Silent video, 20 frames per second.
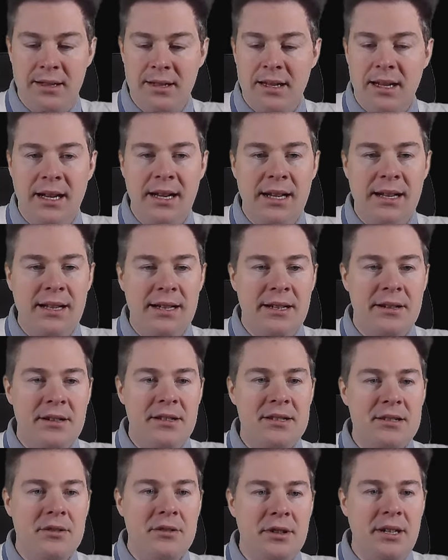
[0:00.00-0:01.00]
I clear the
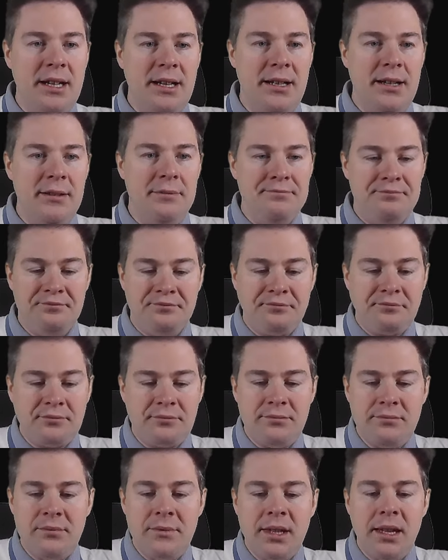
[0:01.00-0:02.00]
screen.
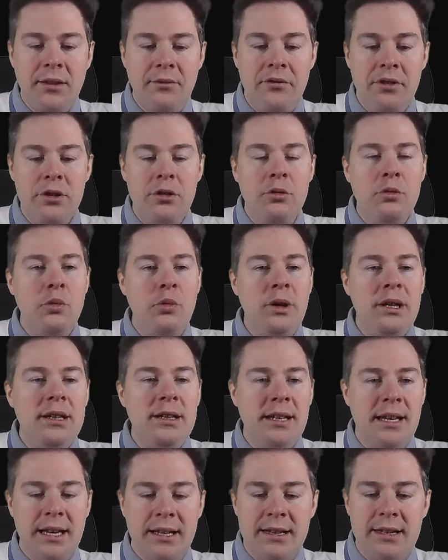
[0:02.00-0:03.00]
If we do
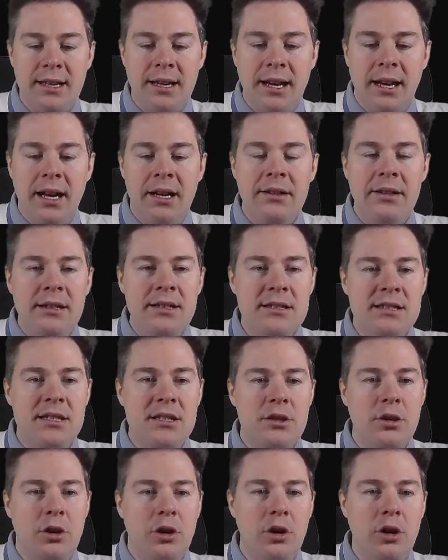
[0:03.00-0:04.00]
Winget
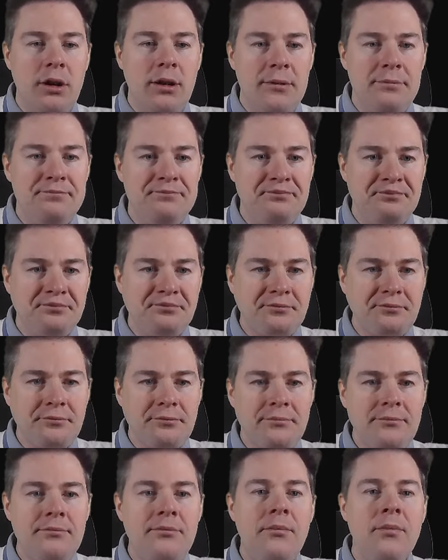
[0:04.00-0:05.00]
uninstall,
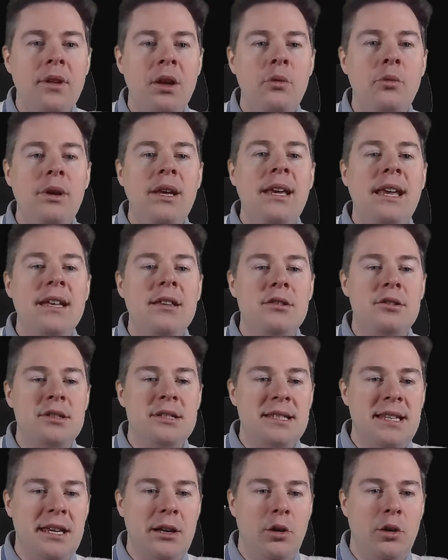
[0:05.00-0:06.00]
we get to
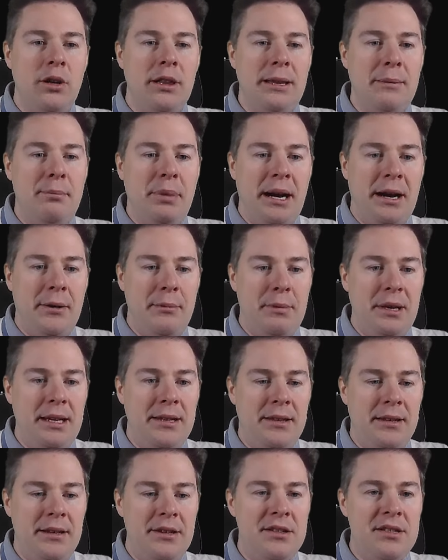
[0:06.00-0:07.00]
see all the
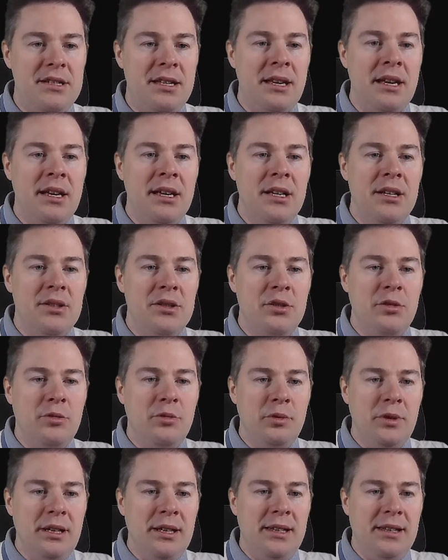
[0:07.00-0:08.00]
parameters. So
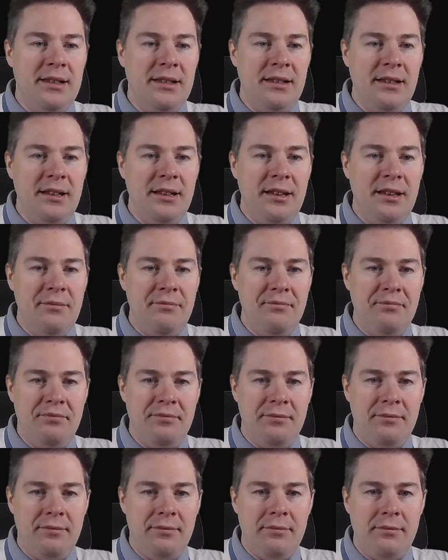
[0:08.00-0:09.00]
with, it
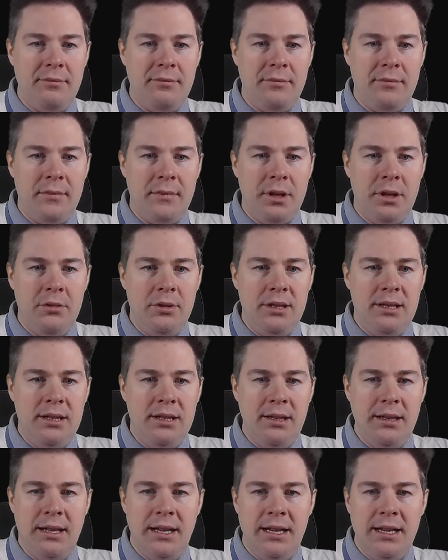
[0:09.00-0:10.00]

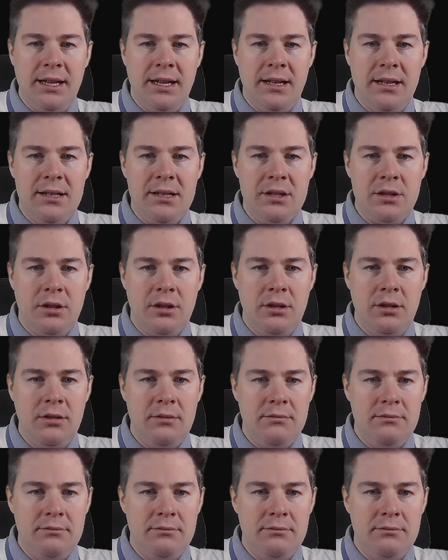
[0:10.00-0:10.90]
didn't like uninstall